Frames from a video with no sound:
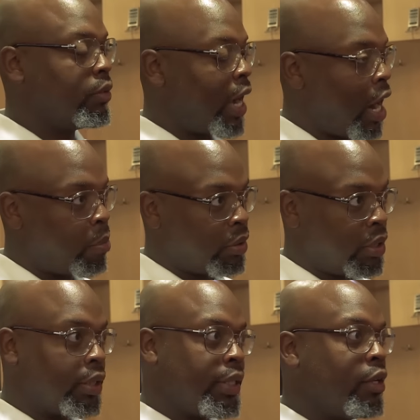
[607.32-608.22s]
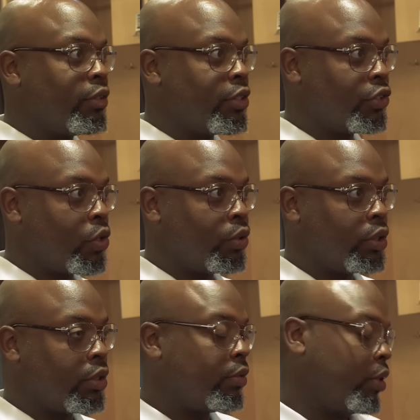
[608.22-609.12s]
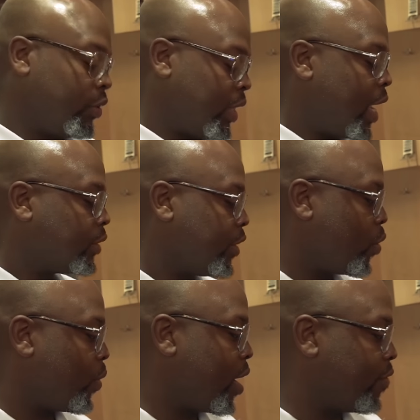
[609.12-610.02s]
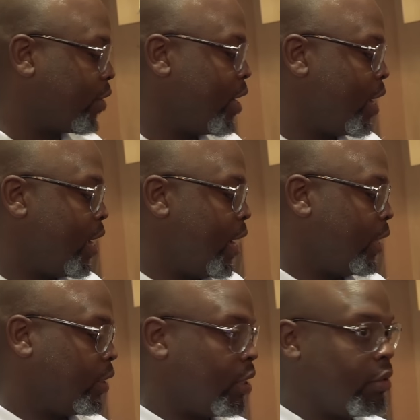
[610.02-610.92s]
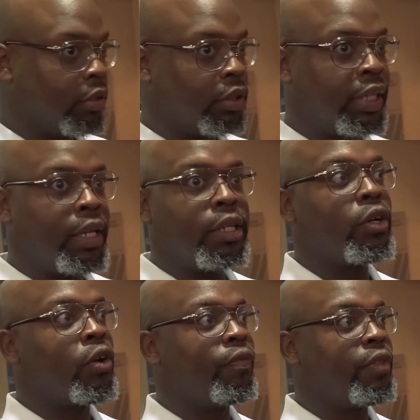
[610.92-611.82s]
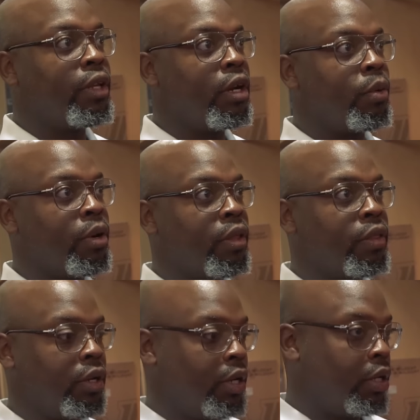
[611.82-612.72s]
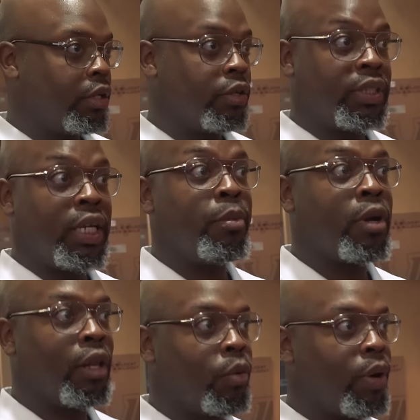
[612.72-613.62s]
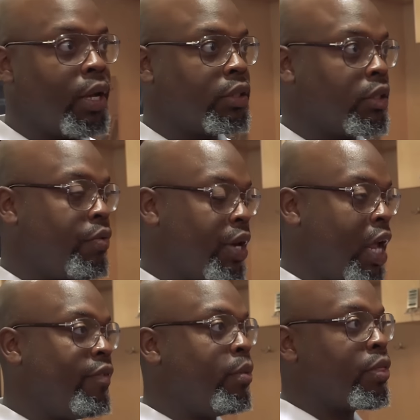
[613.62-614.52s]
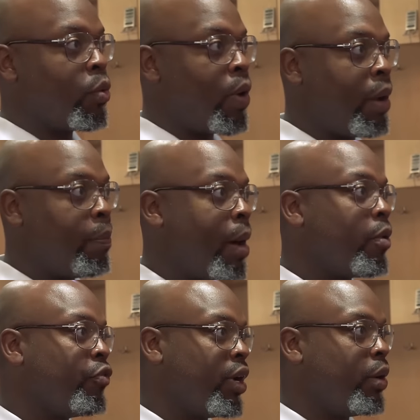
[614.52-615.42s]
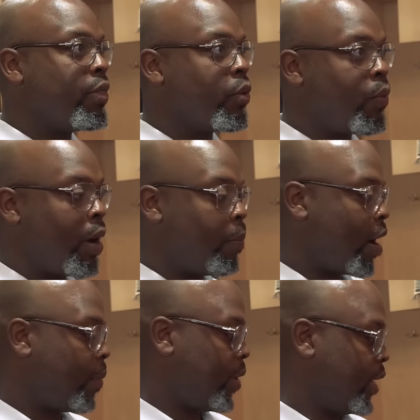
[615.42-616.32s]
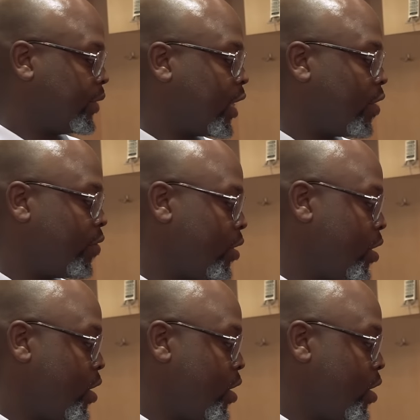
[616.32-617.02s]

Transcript: the Hyper Dunk down to the Soldier, Audacity or whatever. And then say they start off the year with your team colorway. So navy with a white pop, green with a white pop, and etc.